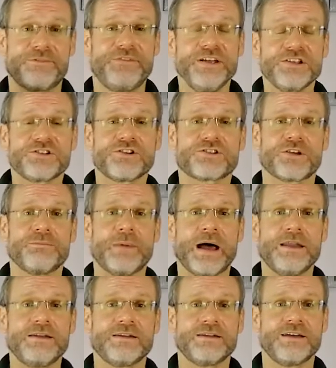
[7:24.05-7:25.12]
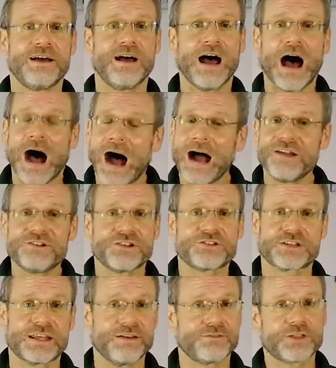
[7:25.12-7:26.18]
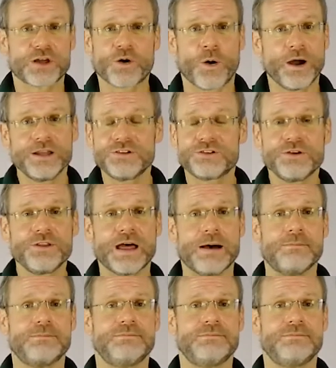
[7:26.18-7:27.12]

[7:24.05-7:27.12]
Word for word: fishers of men, I just give the coin to them.